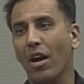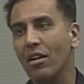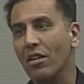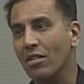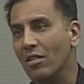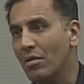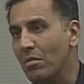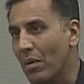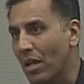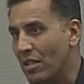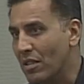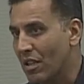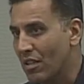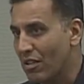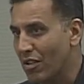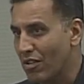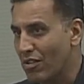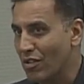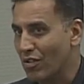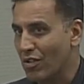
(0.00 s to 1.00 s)

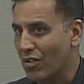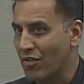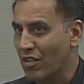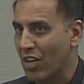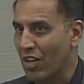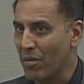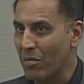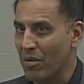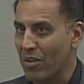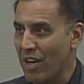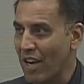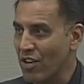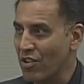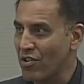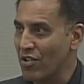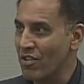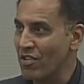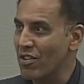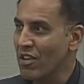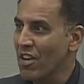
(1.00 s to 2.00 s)
approximate conditions of
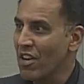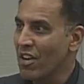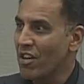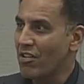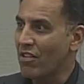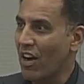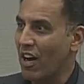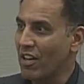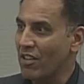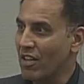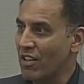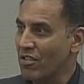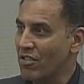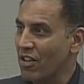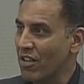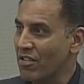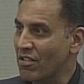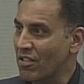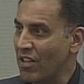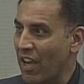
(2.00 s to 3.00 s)
deliberation
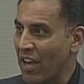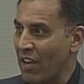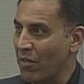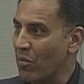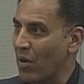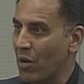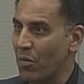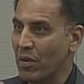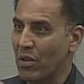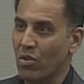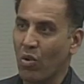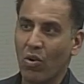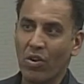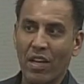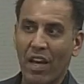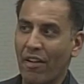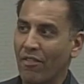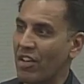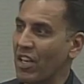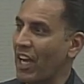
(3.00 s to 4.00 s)
rather than just saying, well,
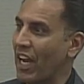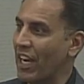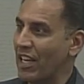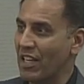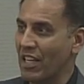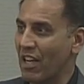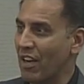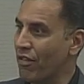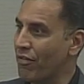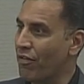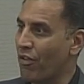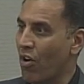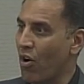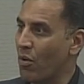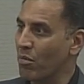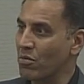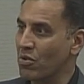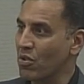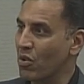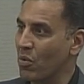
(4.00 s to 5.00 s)
we don't have the ideal
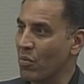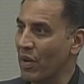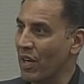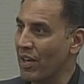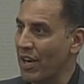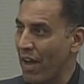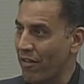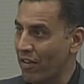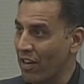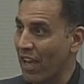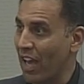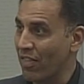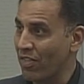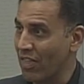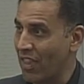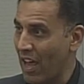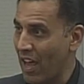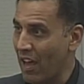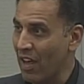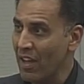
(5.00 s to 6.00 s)
form, so we'll
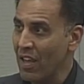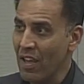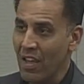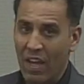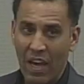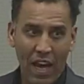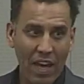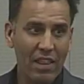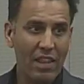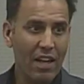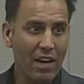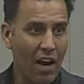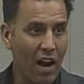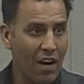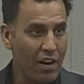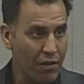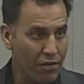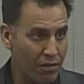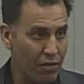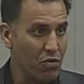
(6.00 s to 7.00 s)
never get there.
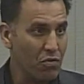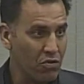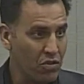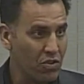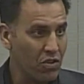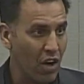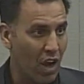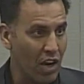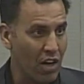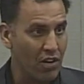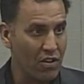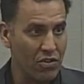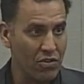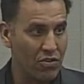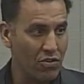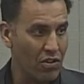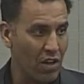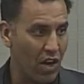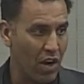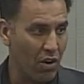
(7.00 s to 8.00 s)
And there are a few
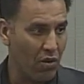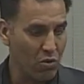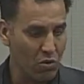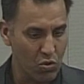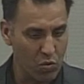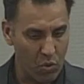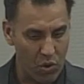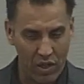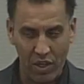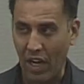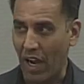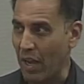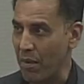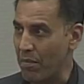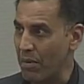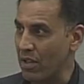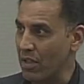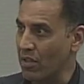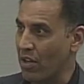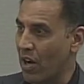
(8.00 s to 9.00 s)
scholars whose
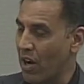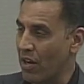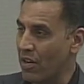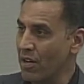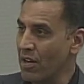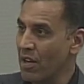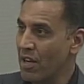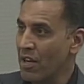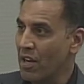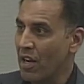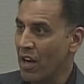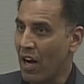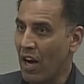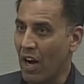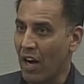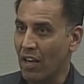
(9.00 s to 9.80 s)
work I build on,